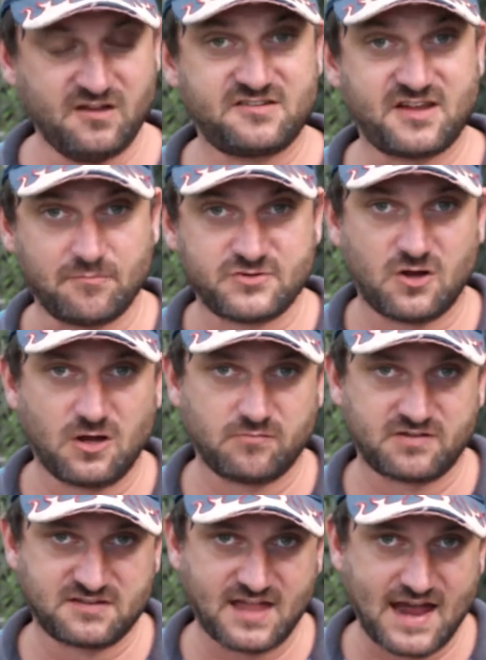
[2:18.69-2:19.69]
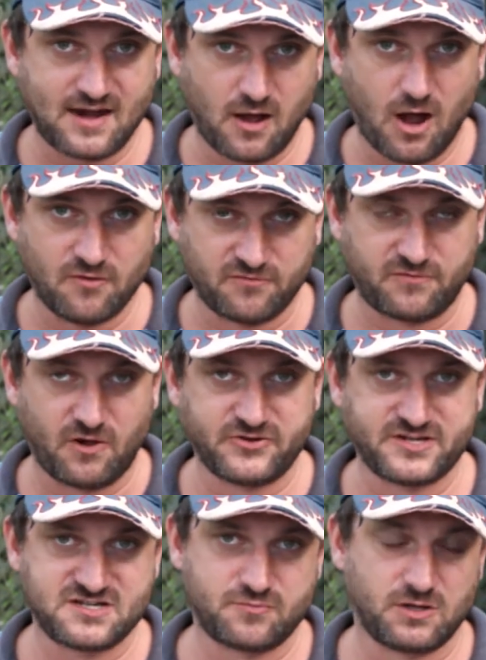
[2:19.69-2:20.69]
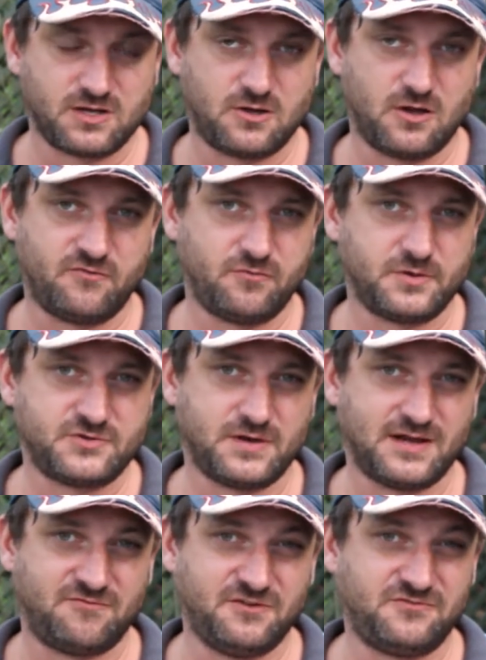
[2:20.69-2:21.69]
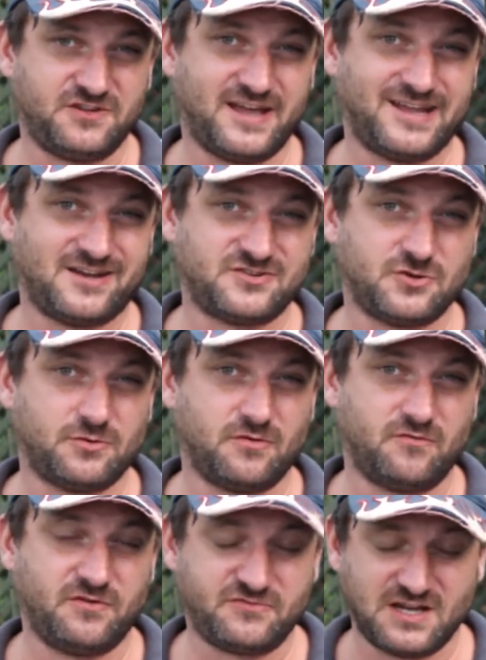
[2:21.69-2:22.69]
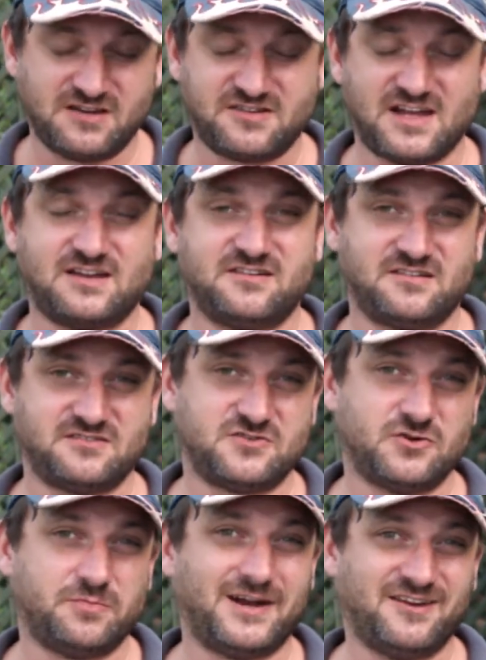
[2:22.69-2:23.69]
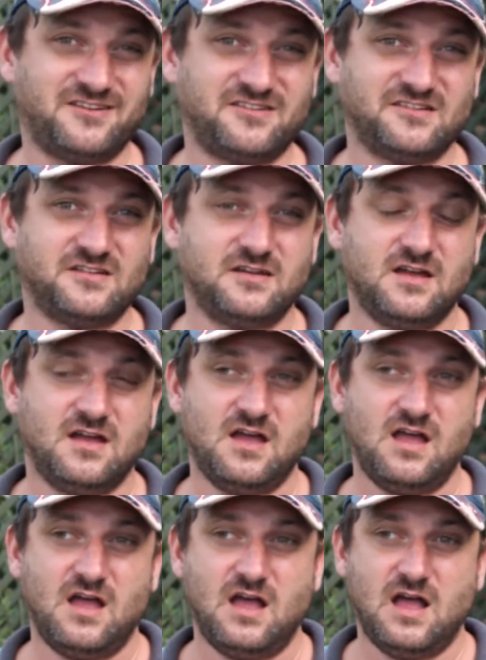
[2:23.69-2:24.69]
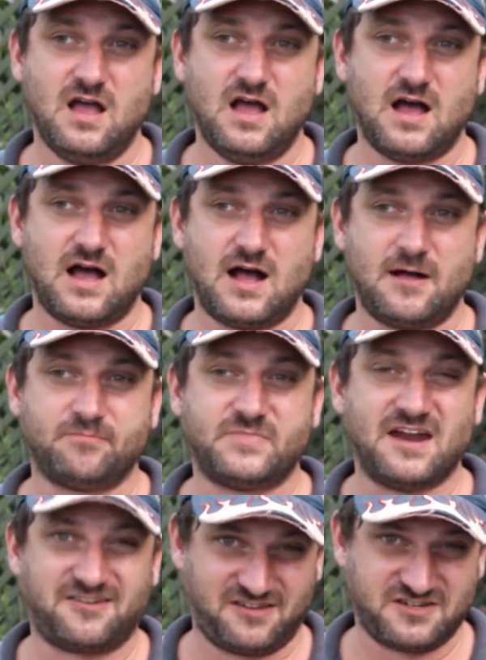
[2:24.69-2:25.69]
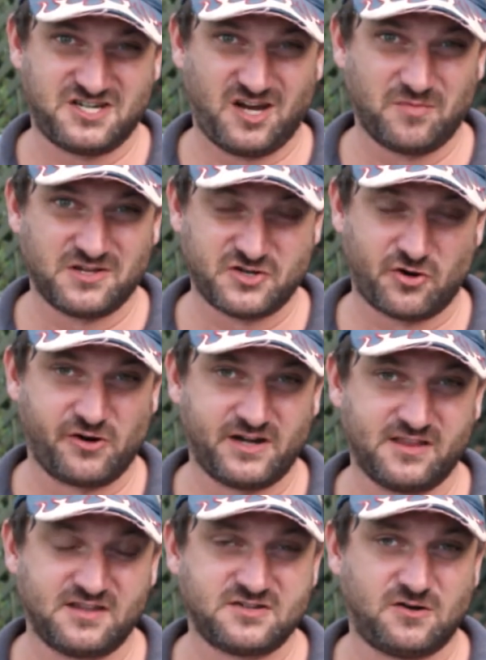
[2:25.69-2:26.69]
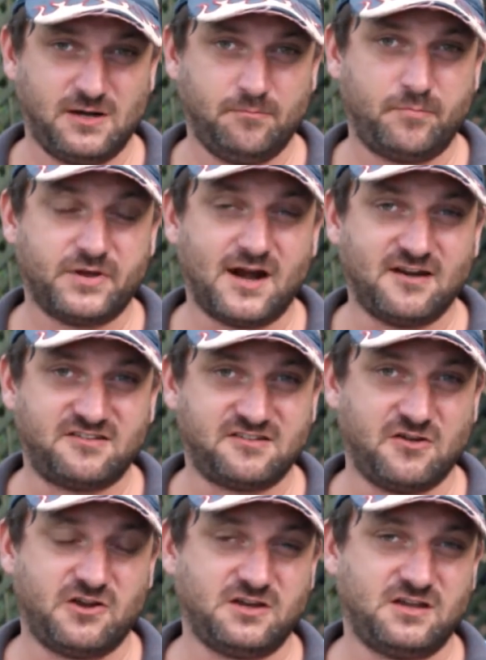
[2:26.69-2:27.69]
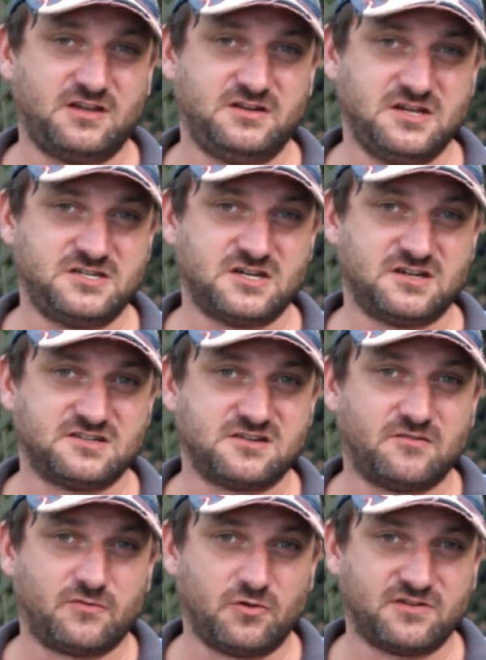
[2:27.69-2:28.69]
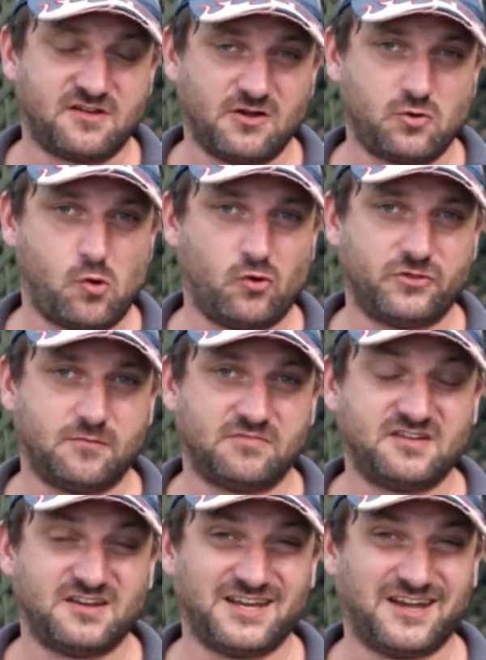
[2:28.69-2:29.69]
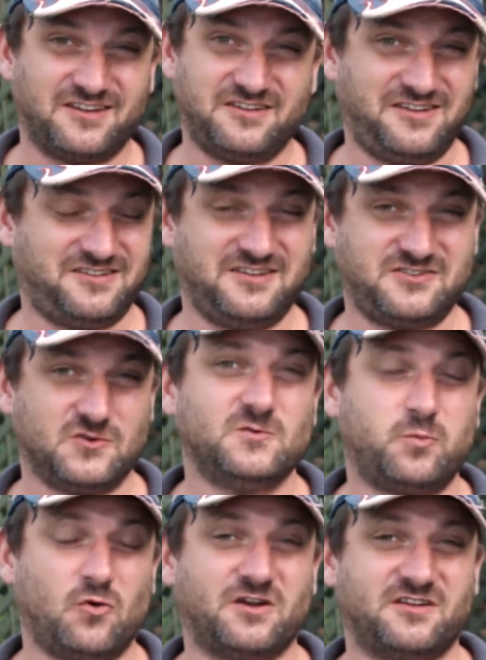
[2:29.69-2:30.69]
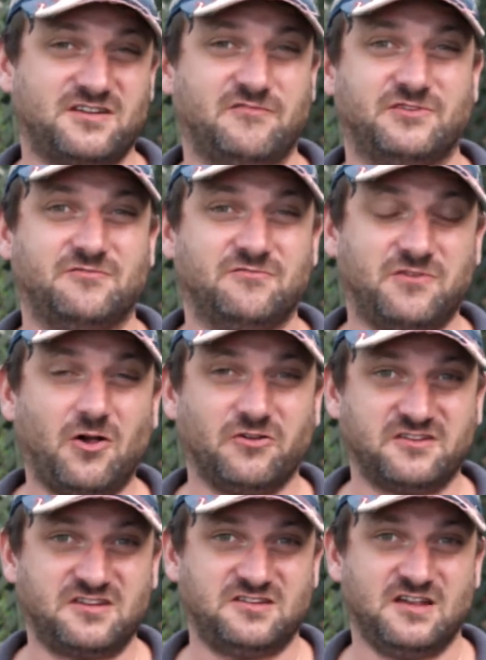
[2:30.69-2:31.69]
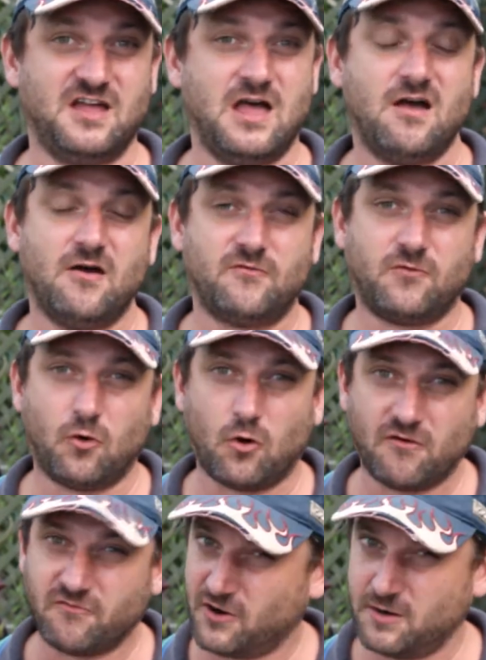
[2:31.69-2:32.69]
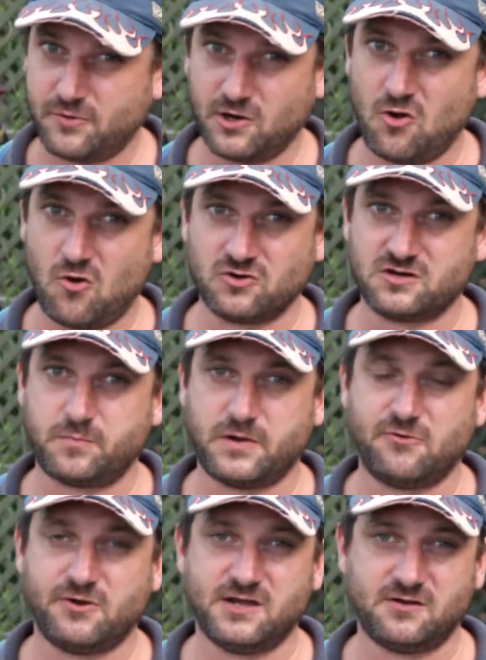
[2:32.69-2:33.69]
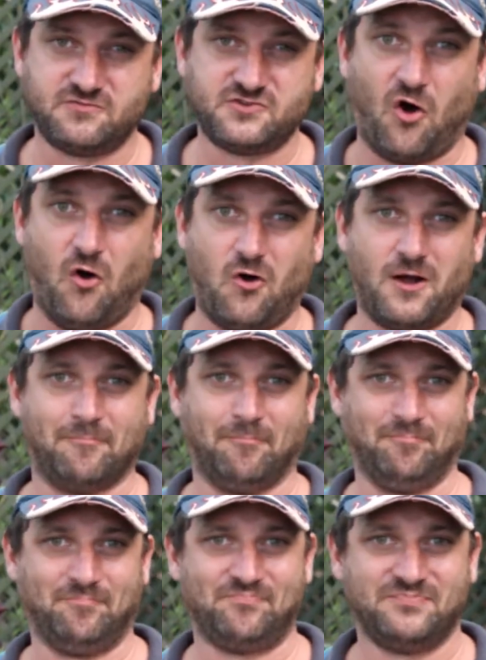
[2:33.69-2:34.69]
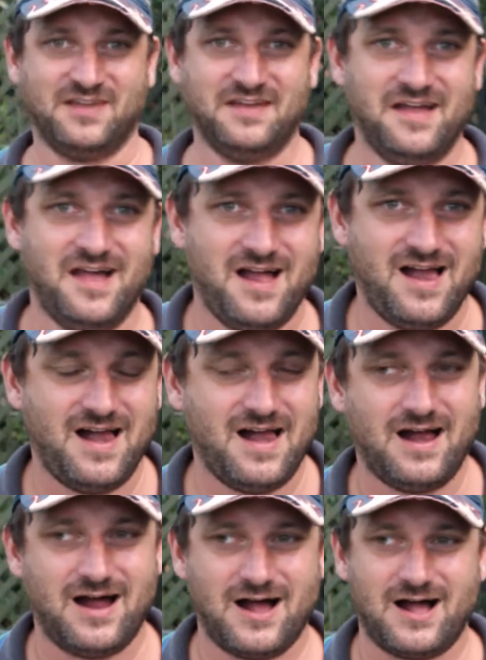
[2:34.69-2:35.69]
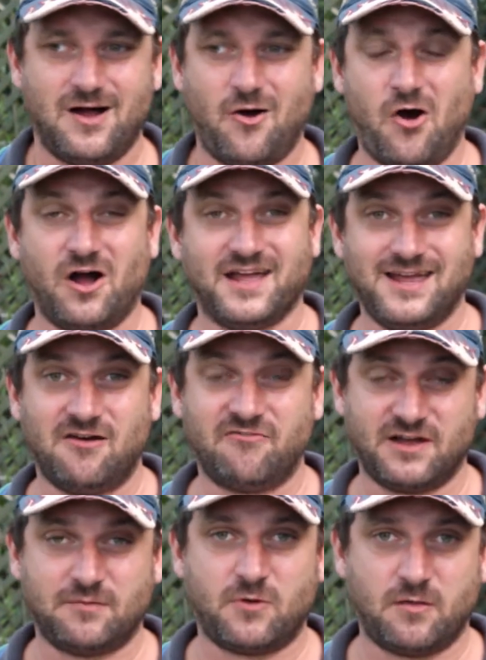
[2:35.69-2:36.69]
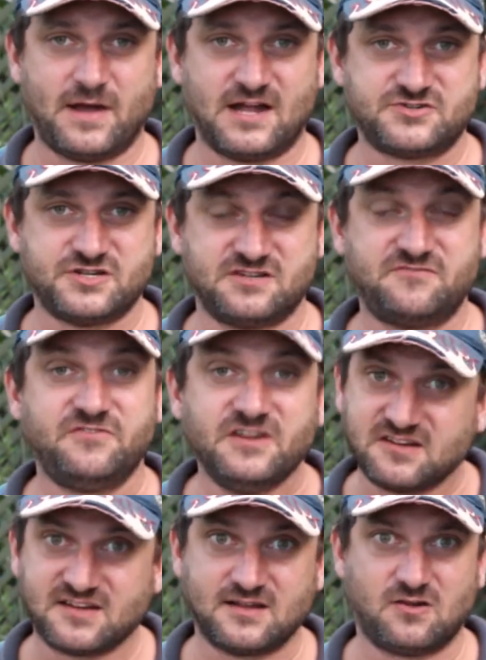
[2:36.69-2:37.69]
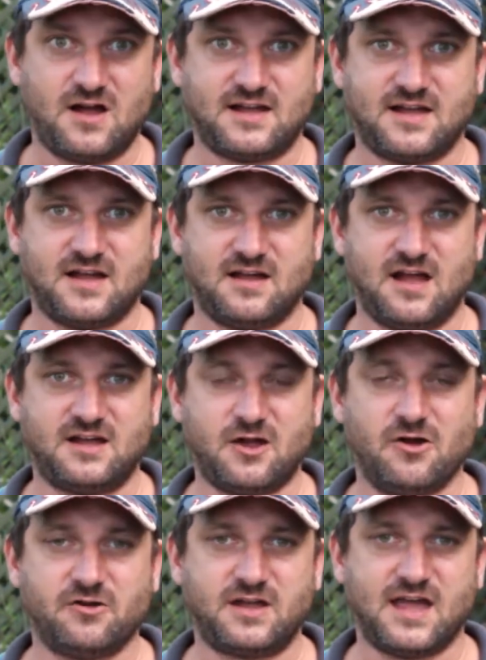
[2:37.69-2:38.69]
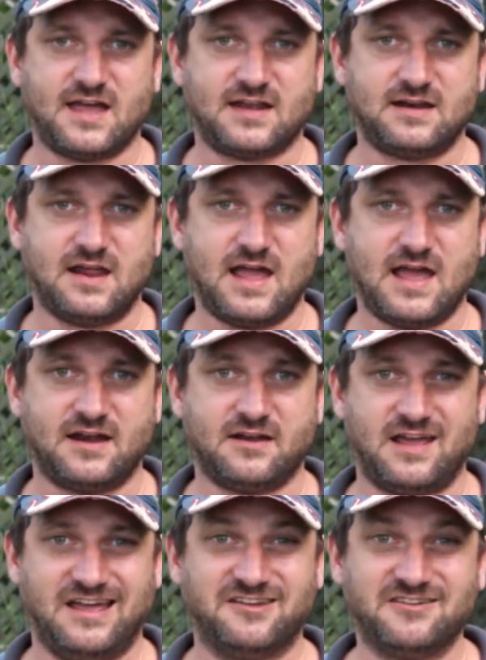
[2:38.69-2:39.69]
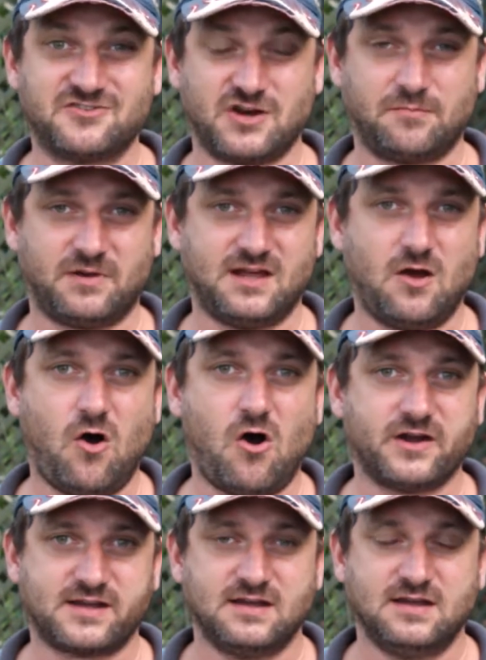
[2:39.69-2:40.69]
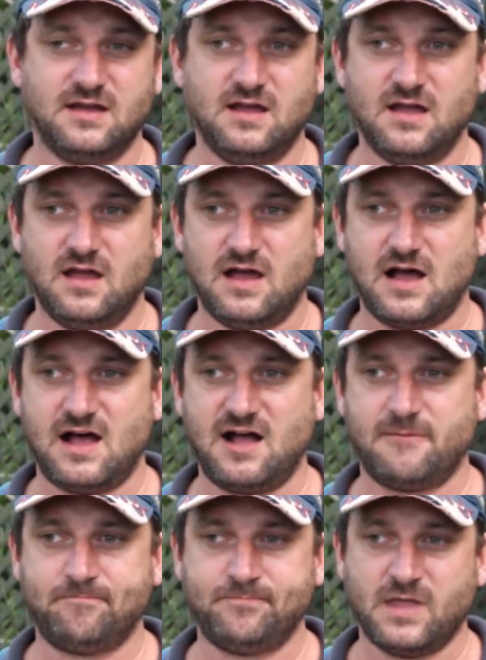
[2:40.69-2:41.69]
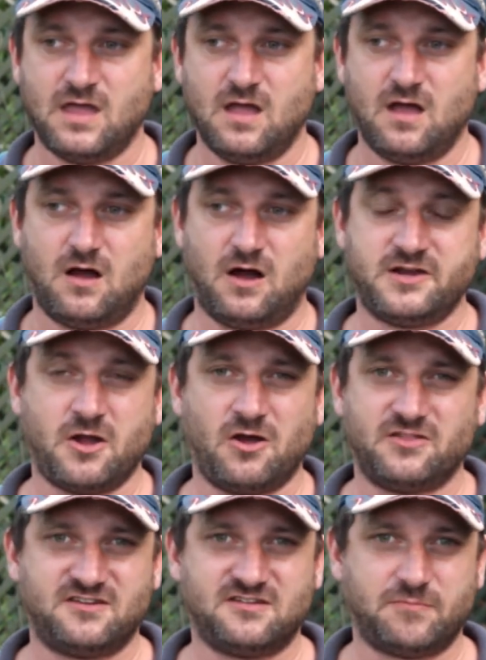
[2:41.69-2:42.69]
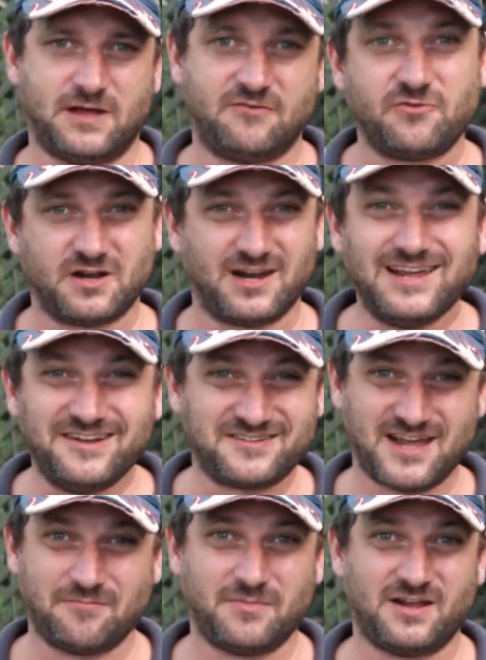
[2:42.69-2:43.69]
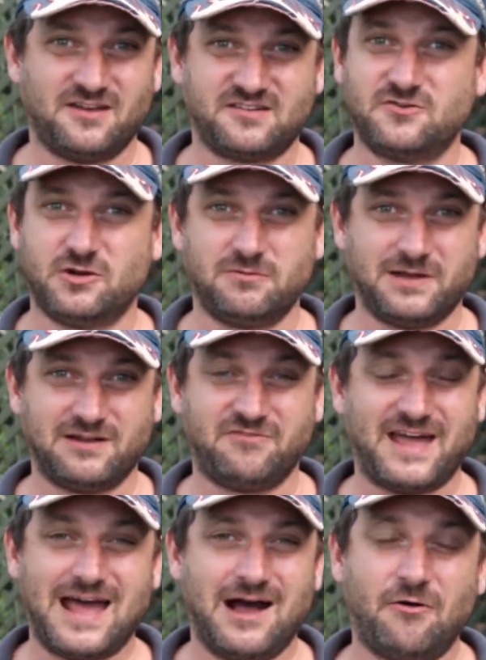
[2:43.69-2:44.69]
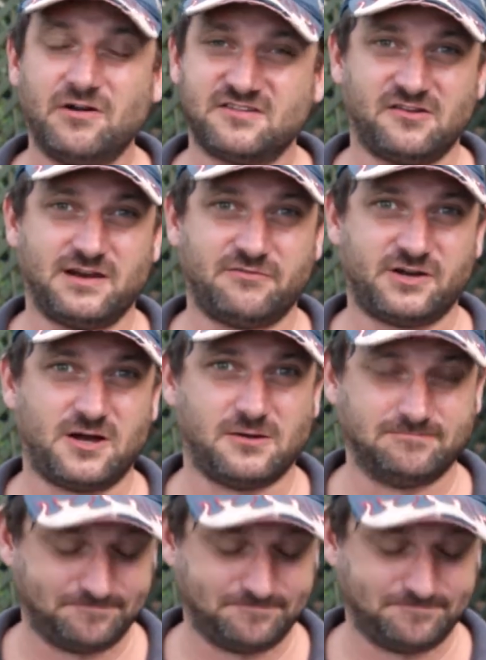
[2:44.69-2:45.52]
Sometimes that overvoltage will occur for between 15 and two, 15 seconds and 2 minutes. Um, that's the sheer majority of the time, but under certain conditions I've also caught them sitting at 62.7 volts for a very prolonged period of time. Uh, i.e. I found my batteries fizzing like a, a Coke can and extremely hot. Um, I know this has been for at least 10 minutes, could have been for hours, I'll never know.